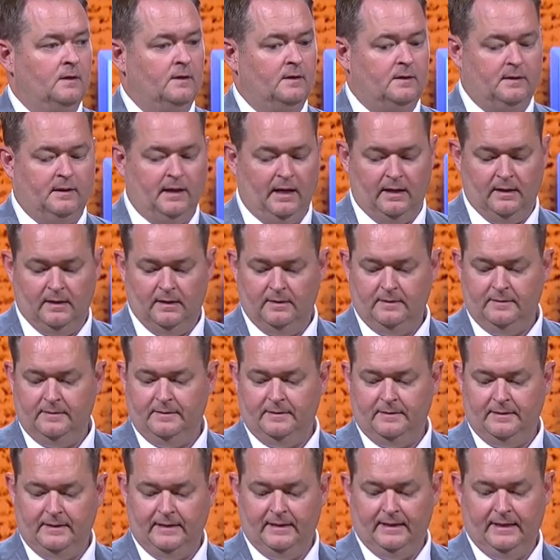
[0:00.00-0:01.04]
Yeah.
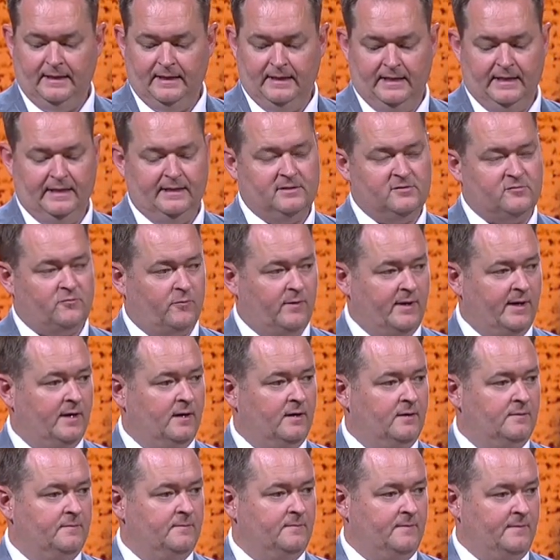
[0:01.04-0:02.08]
It is
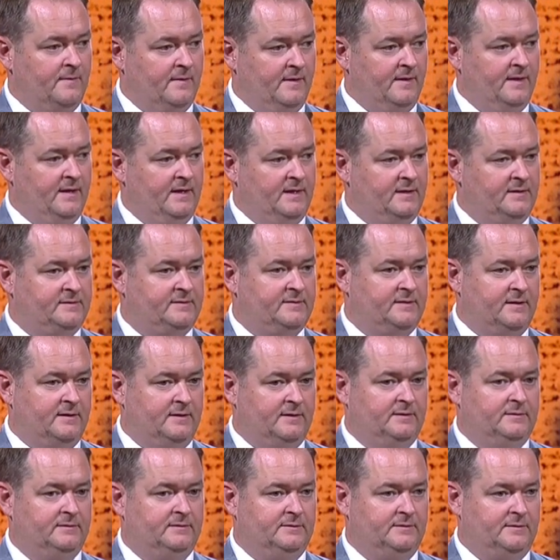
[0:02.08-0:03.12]
rare that
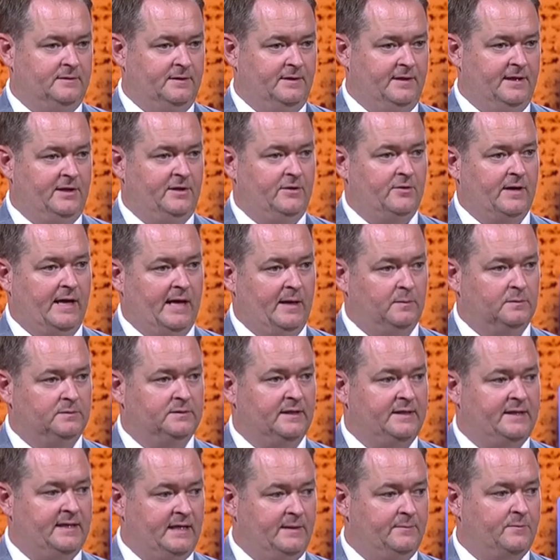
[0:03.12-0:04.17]
that you're able
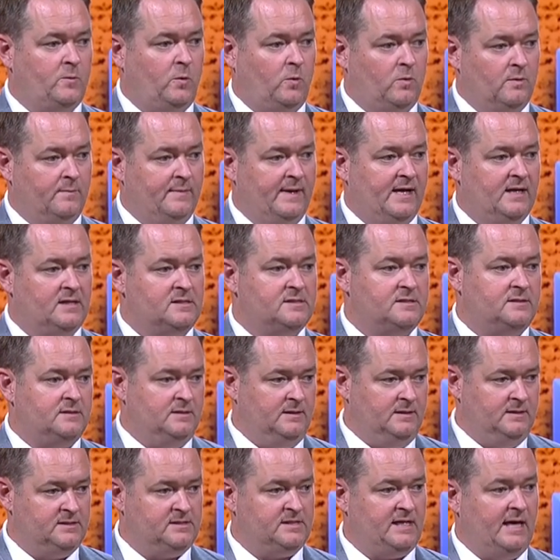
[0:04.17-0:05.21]
to keep quarterbacks
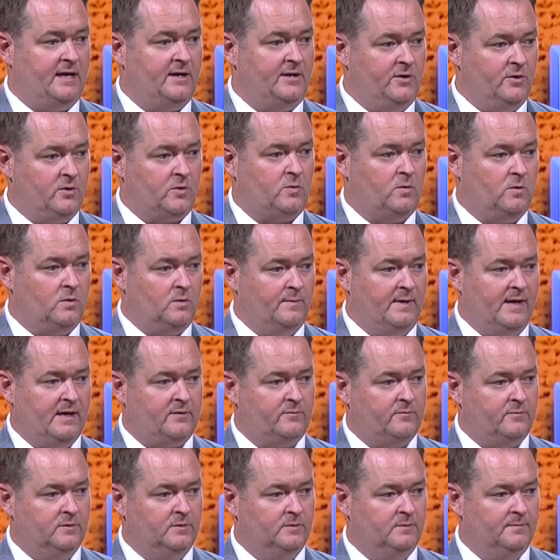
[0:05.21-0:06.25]
inside of your quarterback
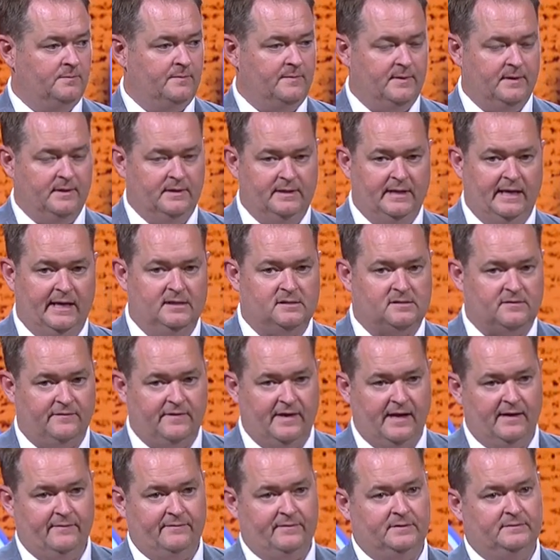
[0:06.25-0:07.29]
room. The days of
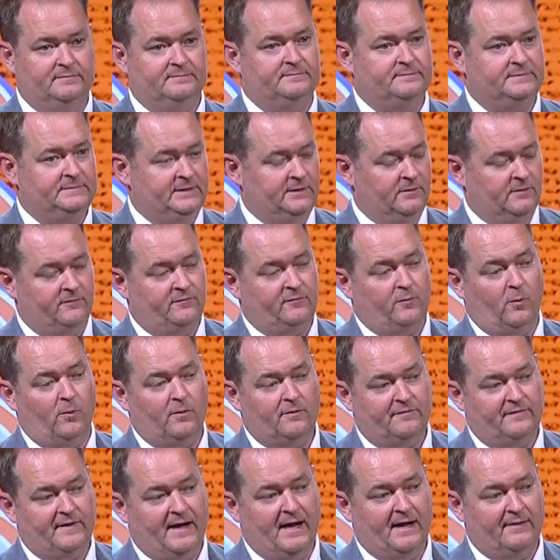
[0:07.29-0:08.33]
having, you know, four or
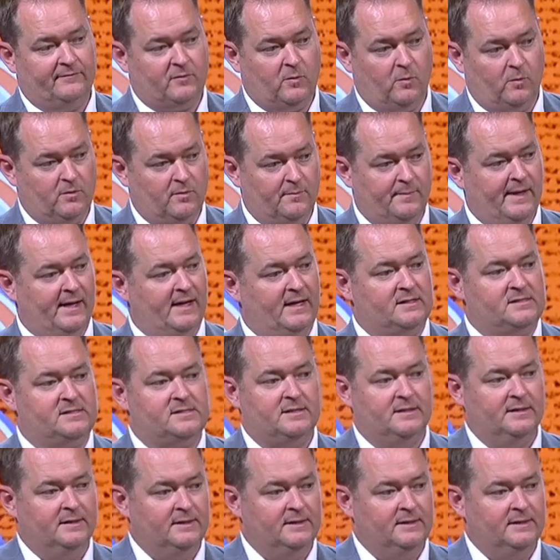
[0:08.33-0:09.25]
five quarterbacks